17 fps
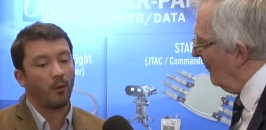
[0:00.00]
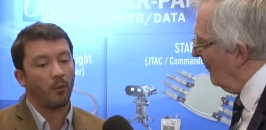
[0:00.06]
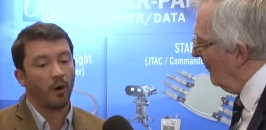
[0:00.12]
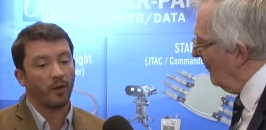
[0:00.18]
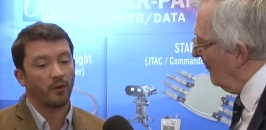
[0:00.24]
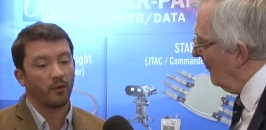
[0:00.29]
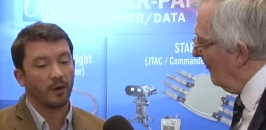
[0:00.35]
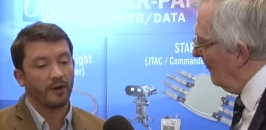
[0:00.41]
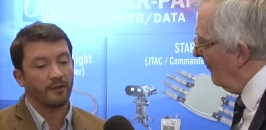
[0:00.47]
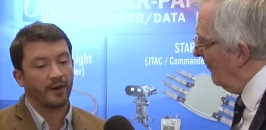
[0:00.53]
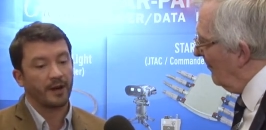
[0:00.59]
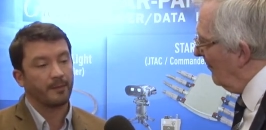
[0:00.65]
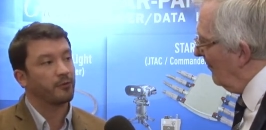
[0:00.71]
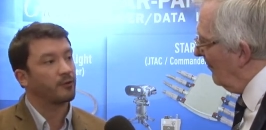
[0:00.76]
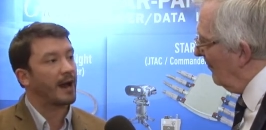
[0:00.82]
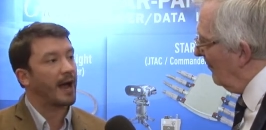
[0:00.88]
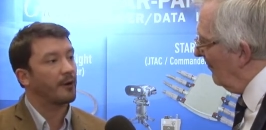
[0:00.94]
Speaker 1: and one that we're very
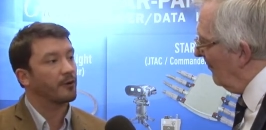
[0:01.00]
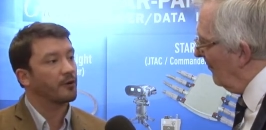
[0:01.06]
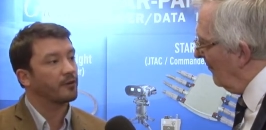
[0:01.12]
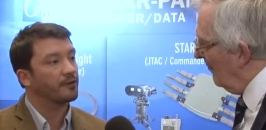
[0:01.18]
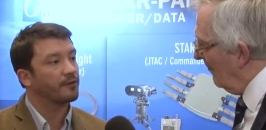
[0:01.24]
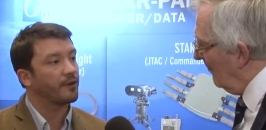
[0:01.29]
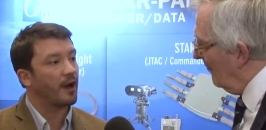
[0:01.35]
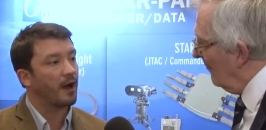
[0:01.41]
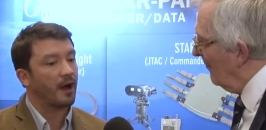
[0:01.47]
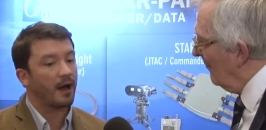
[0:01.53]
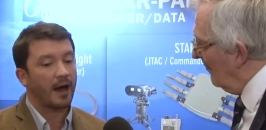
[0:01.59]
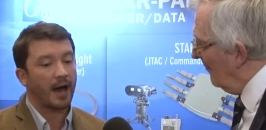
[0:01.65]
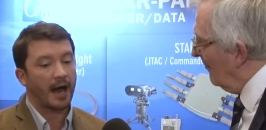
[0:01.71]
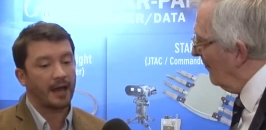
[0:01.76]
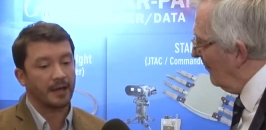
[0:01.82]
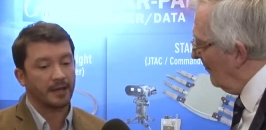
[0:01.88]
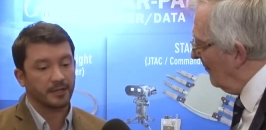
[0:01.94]
proud of uh,
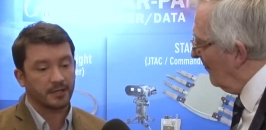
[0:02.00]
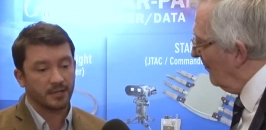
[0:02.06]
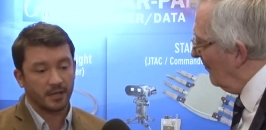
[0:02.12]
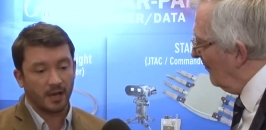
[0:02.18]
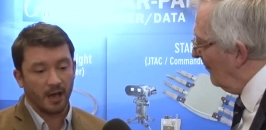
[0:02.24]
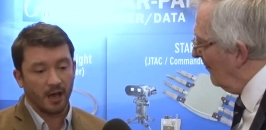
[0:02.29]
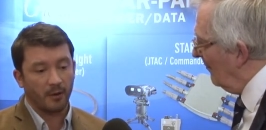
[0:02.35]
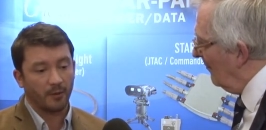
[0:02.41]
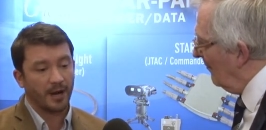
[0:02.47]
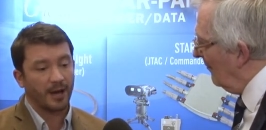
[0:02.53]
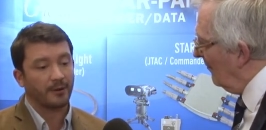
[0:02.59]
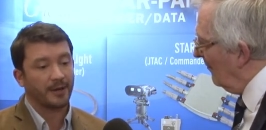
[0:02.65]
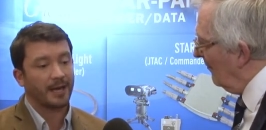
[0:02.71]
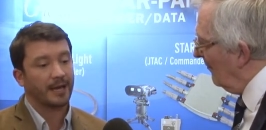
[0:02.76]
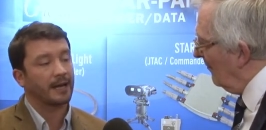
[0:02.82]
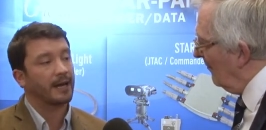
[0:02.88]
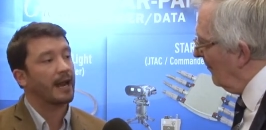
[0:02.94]
and it's uh, we're now
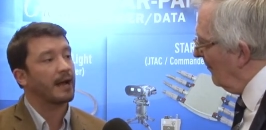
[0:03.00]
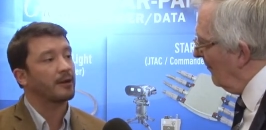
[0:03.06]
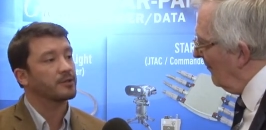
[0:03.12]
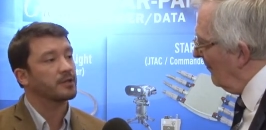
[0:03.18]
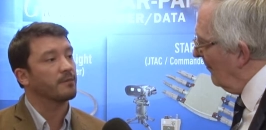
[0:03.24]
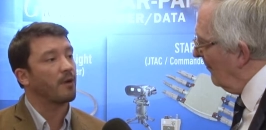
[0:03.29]
getting it out to